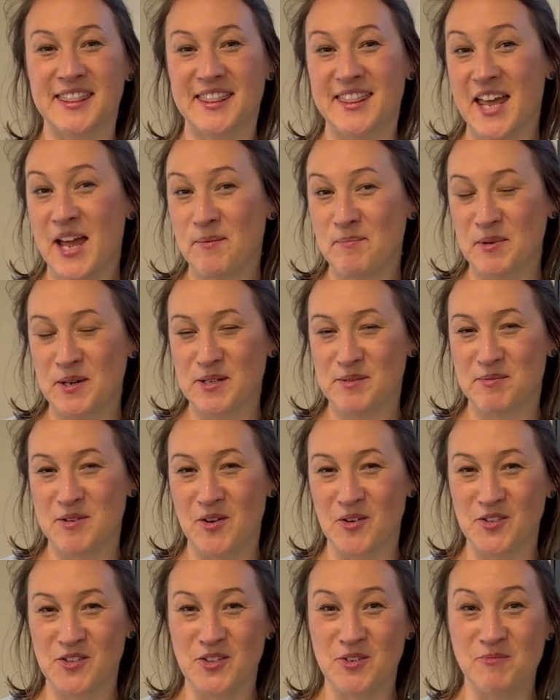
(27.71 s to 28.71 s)
That brings me
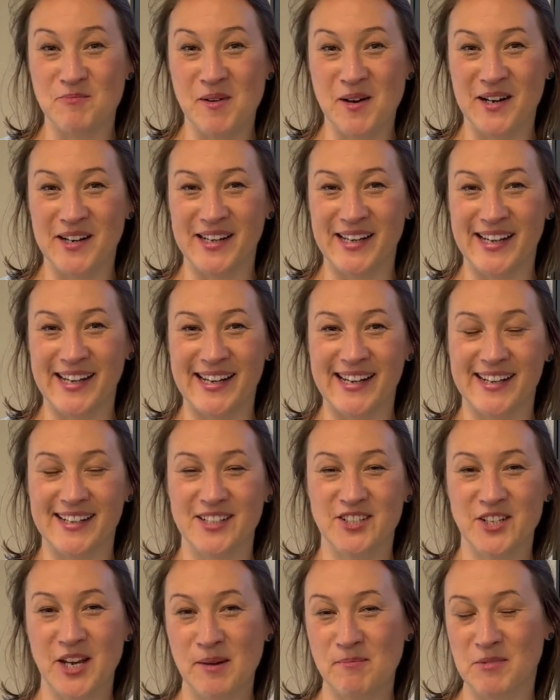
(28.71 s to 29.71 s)
on to my
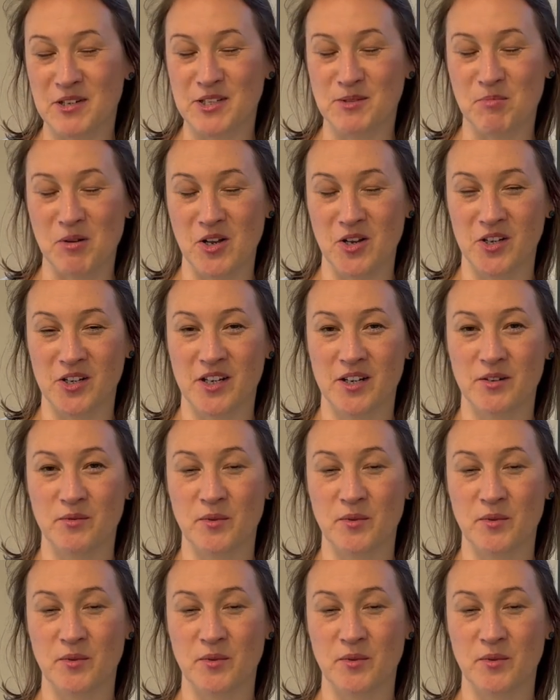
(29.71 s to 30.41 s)
shameless plug,